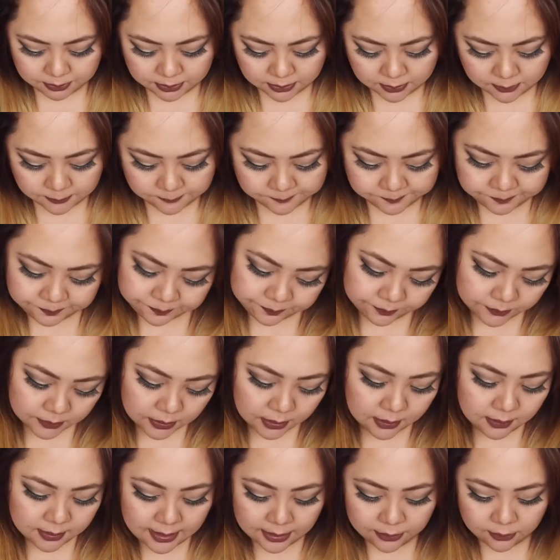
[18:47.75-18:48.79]
But
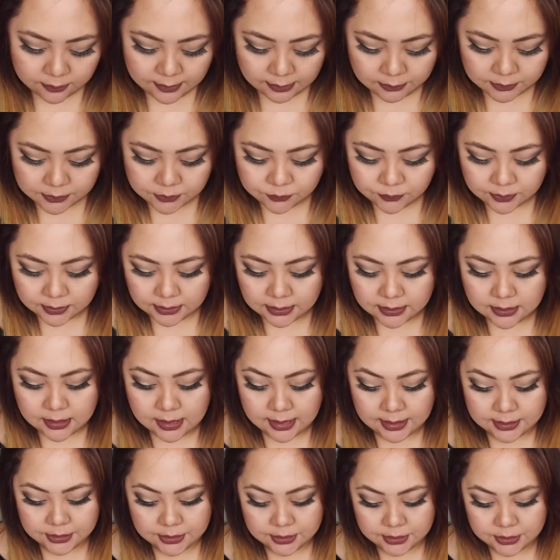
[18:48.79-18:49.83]
yeah, I thought that was really
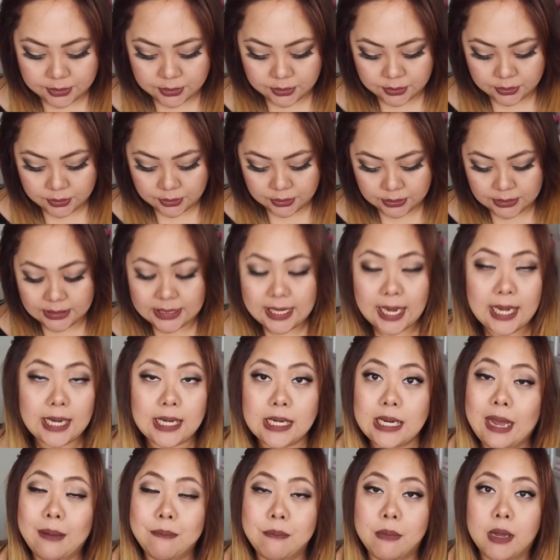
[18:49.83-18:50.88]
nice just to
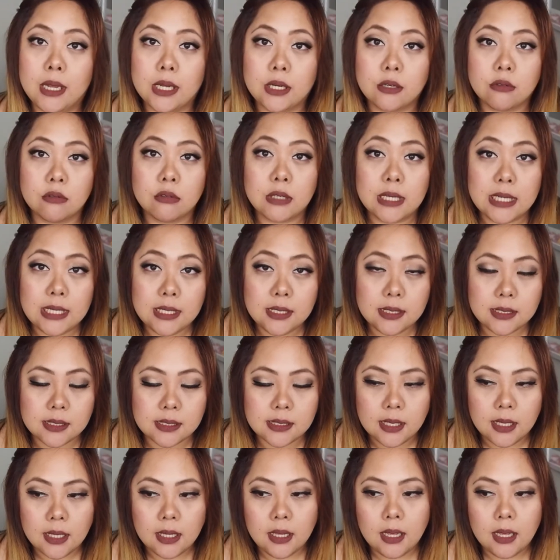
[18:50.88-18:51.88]
darken up my crease.